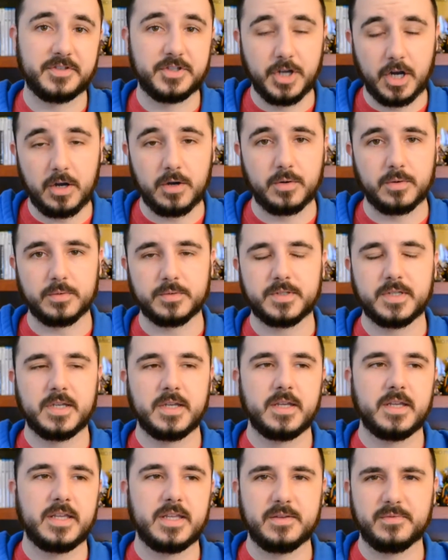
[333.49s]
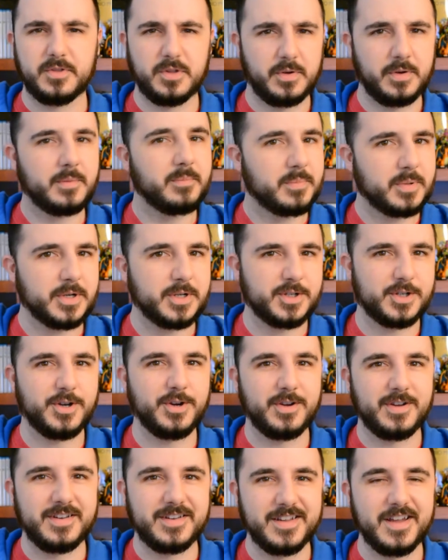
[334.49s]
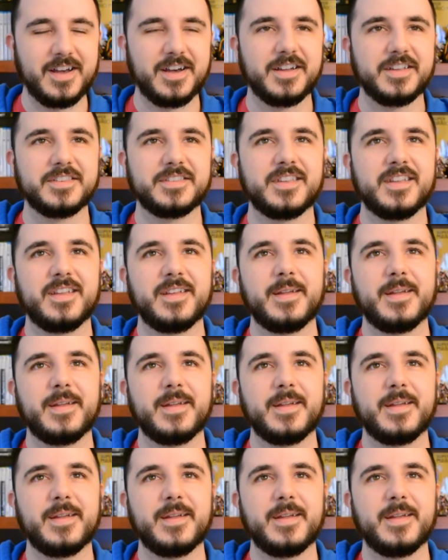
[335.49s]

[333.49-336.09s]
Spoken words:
don't, even though I'm pretty sure it does.